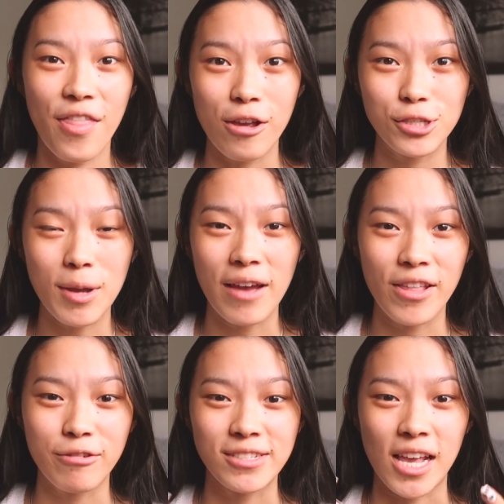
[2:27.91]
They also have
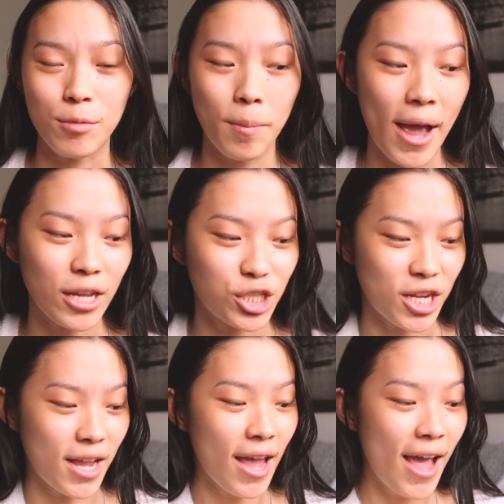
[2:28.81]
like recyclable
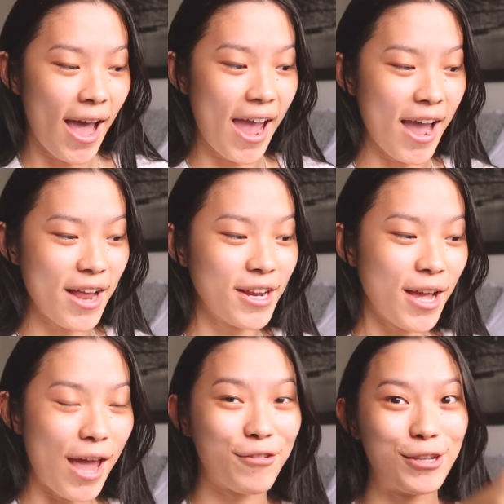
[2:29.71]
packaging and
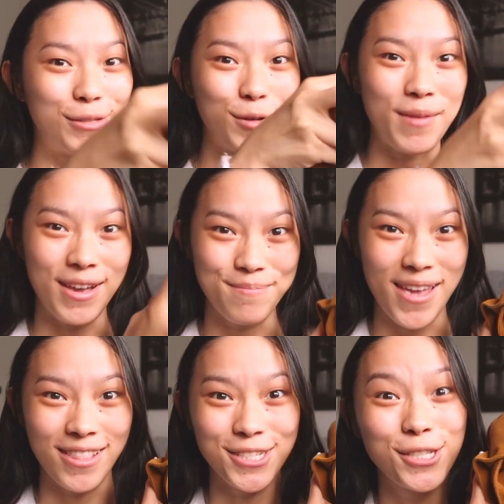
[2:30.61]
a reusable makeup
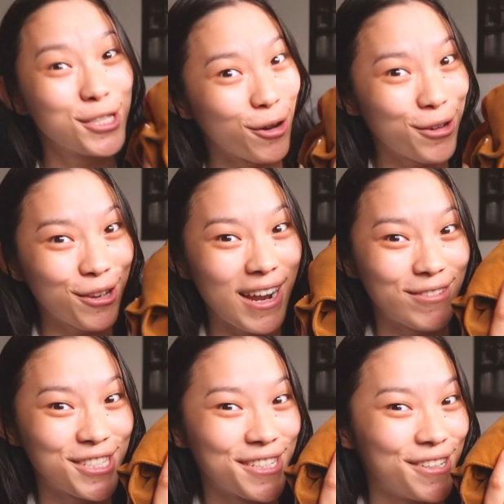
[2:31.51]
bag. This is so cute, I
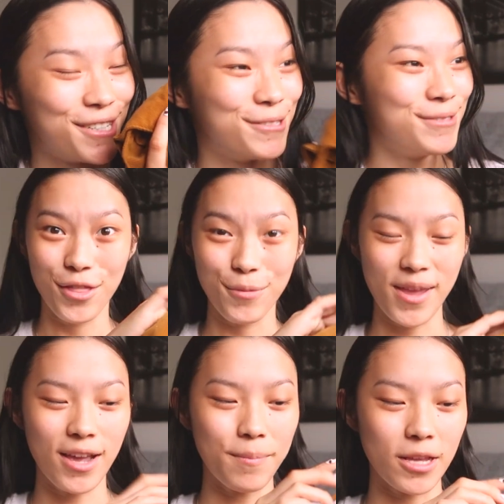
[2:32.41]
have to show you. Their
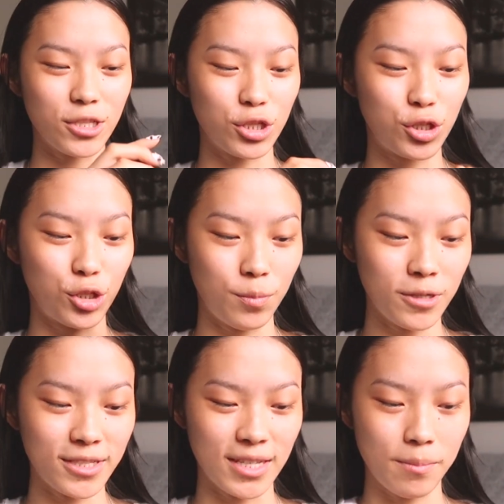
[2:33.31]
makeup is
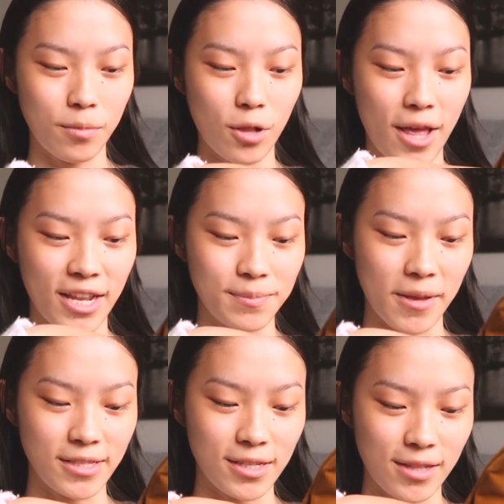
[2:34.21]
super simple and it's
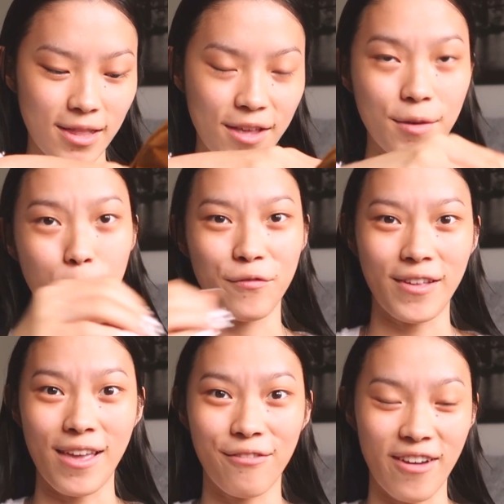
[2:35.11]
basically like the
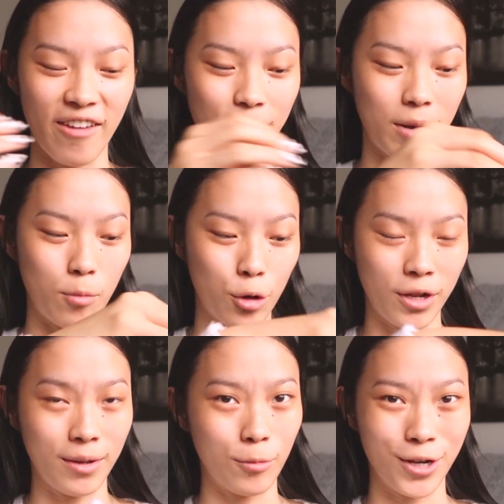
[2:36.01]
perfect like 5-minute
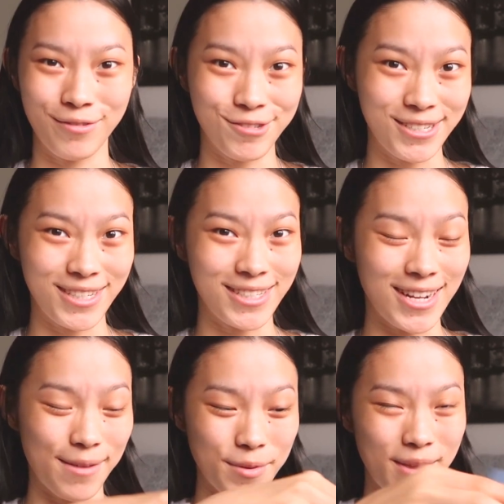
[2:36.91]
morning routine
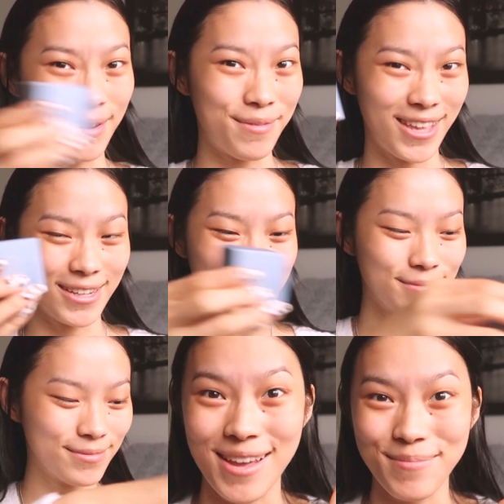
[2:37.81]
type of makeup
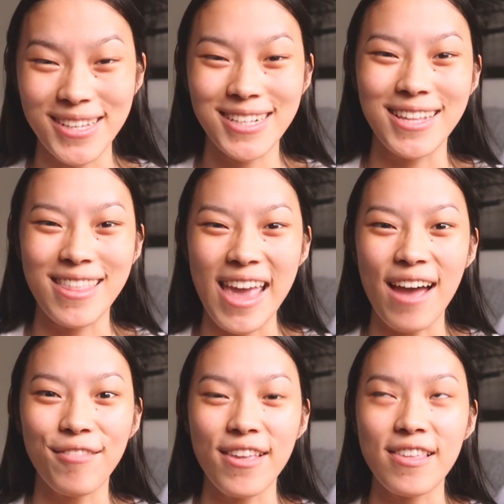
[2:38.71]
thing. And basically they
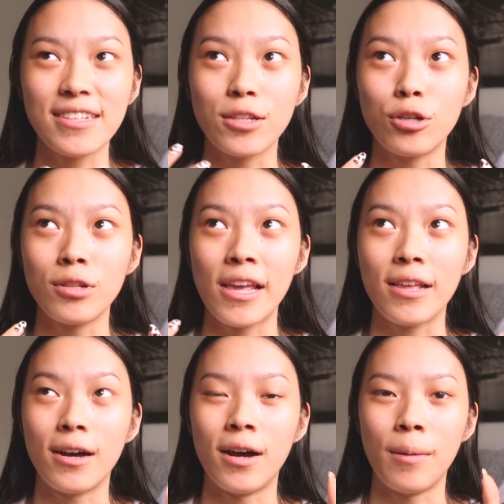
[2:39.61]
have like these little like